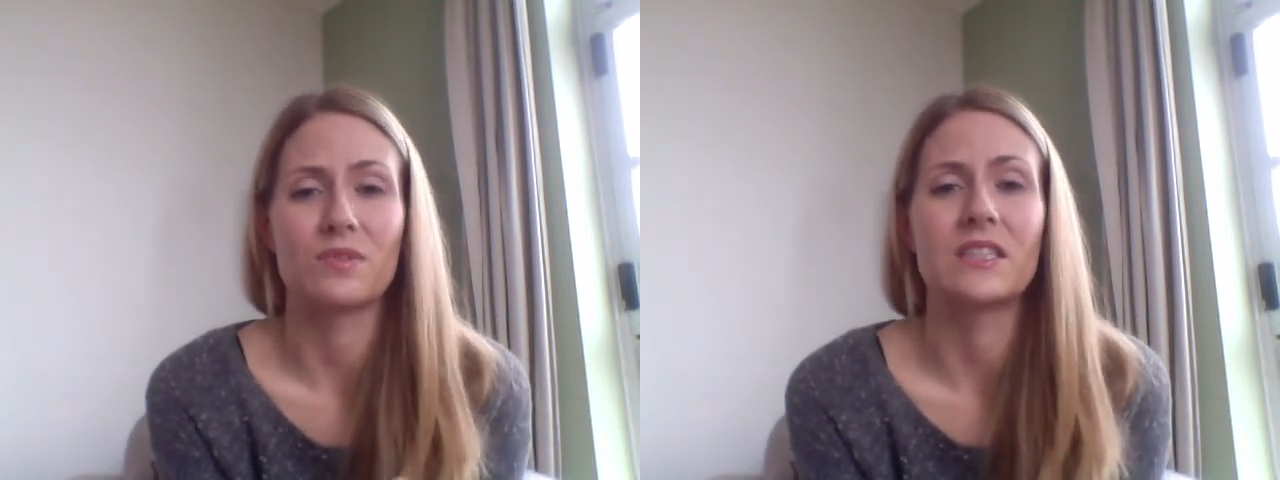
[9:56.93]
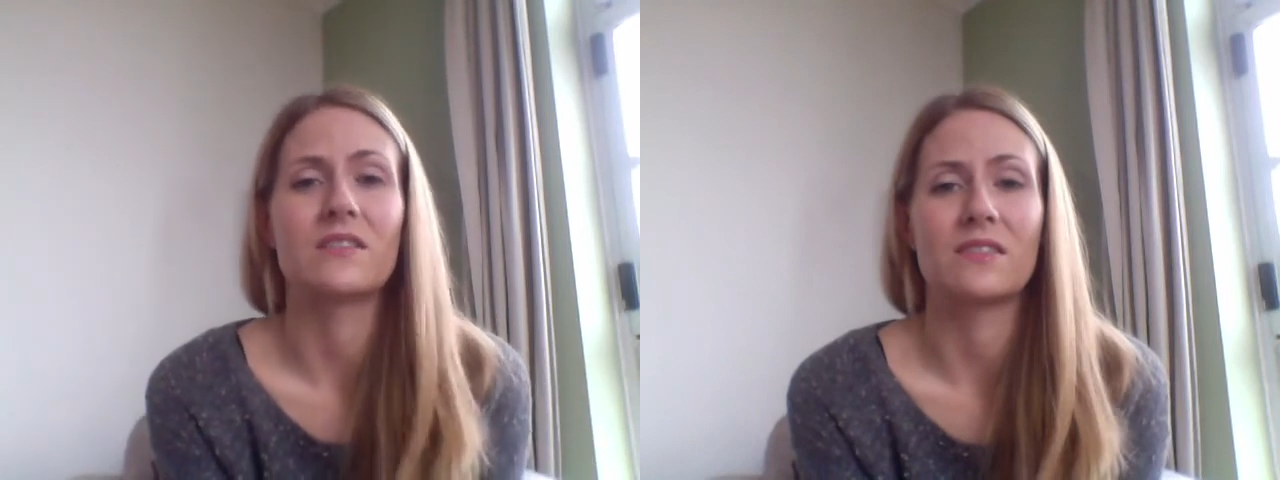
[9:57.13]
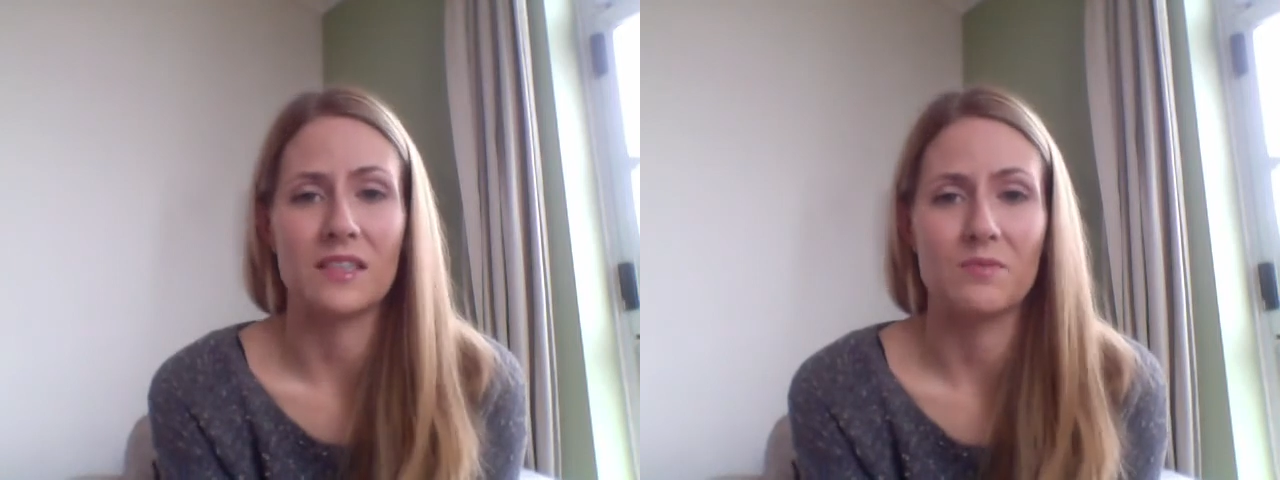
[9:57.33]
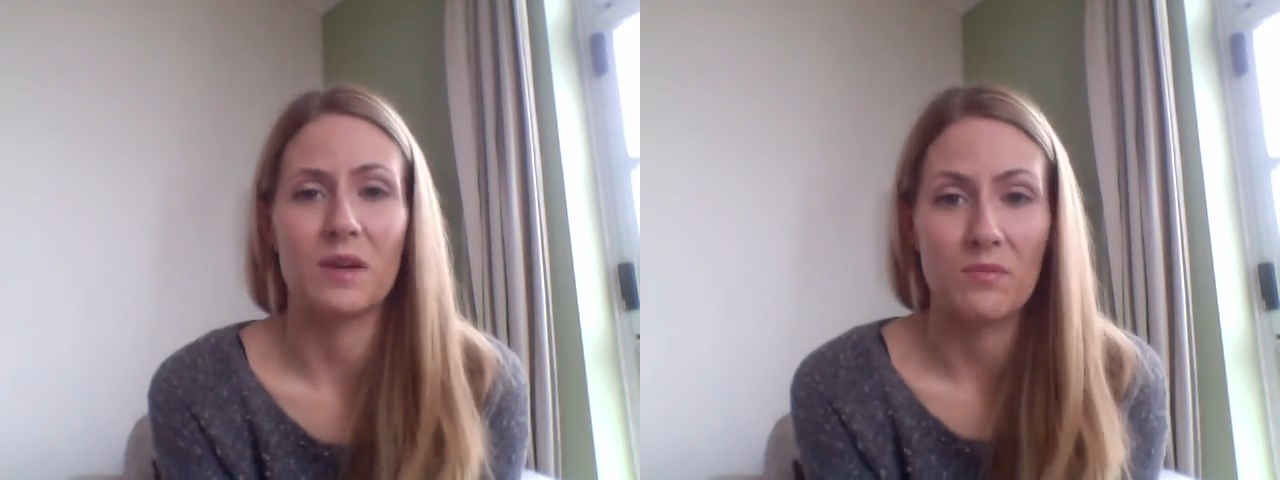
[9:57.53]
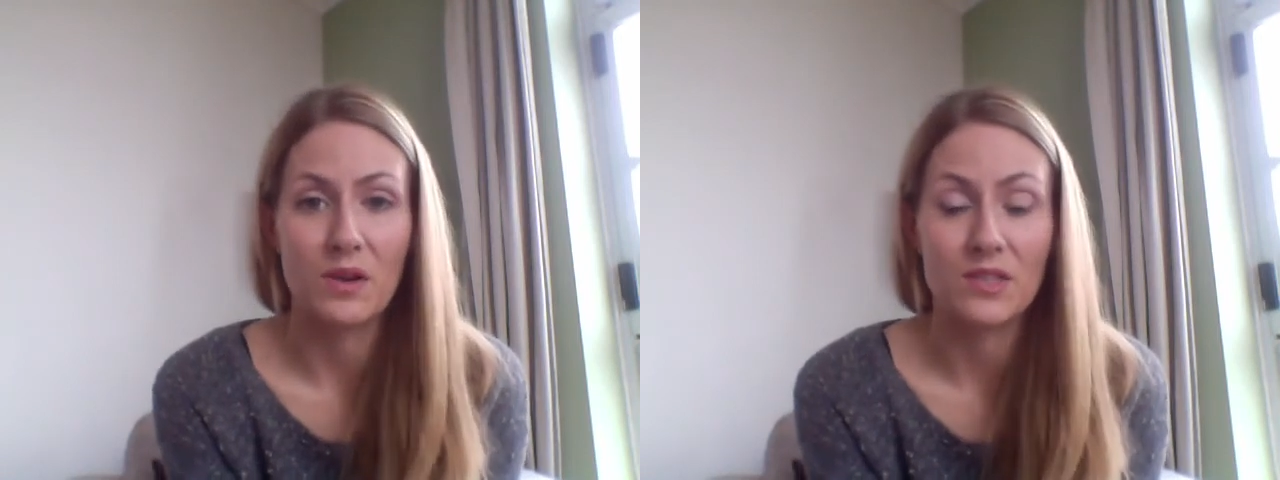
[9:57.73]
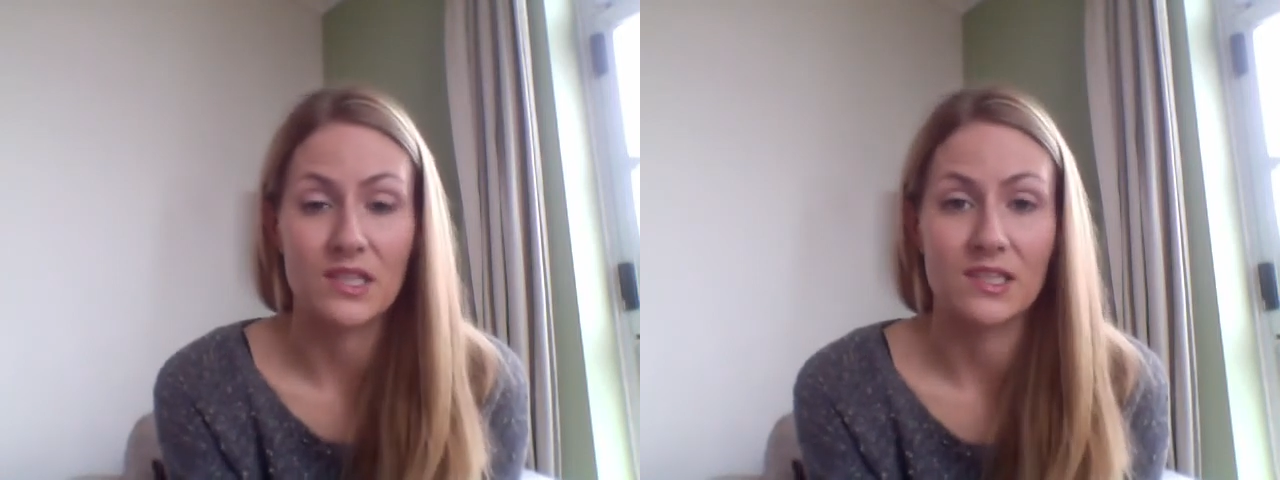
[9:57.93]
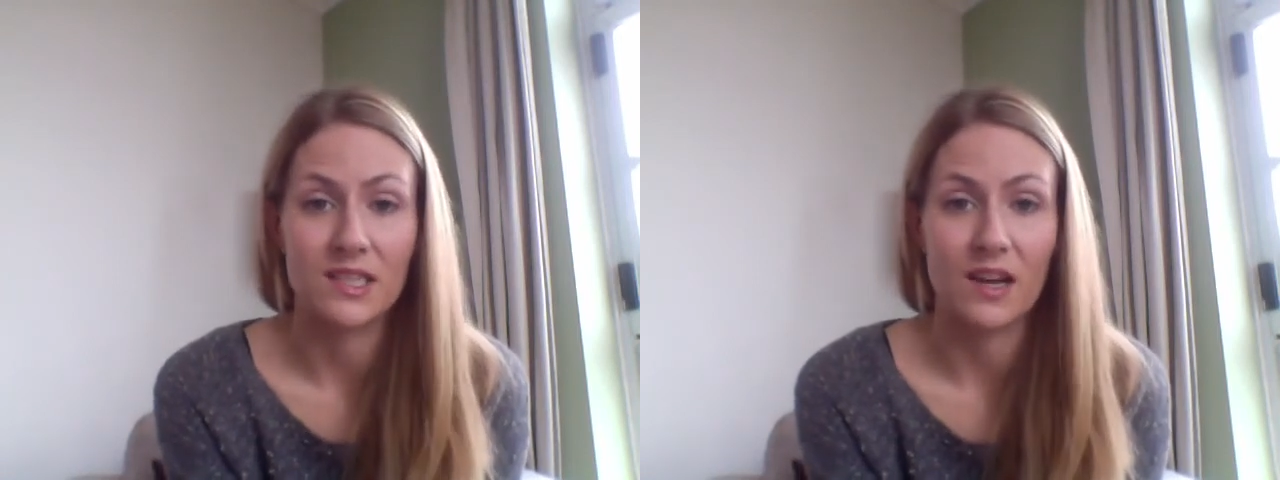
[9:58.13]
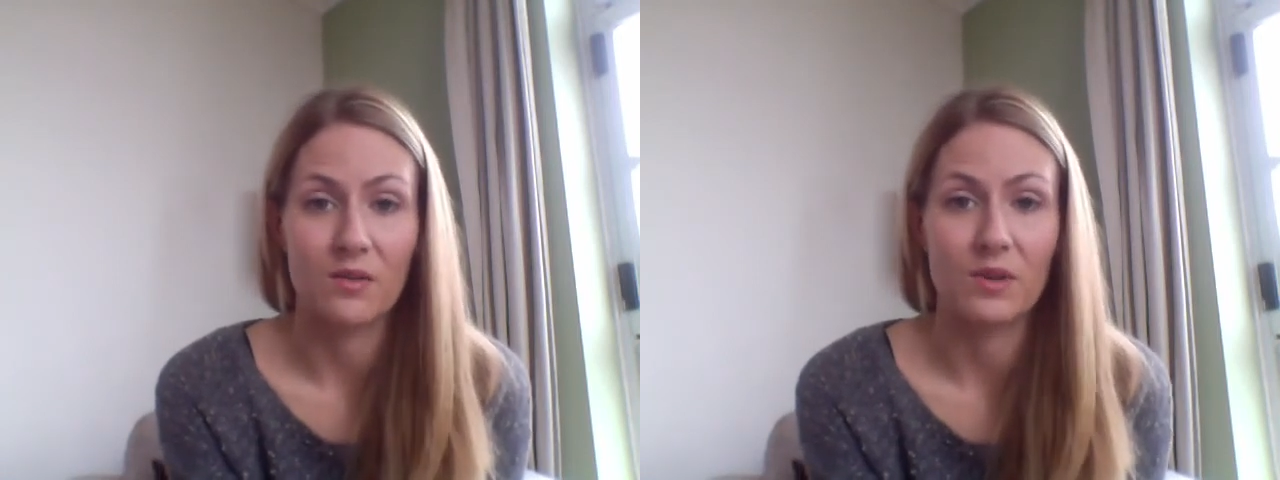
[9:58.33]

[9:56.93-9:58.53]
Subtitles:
real deep emotions that are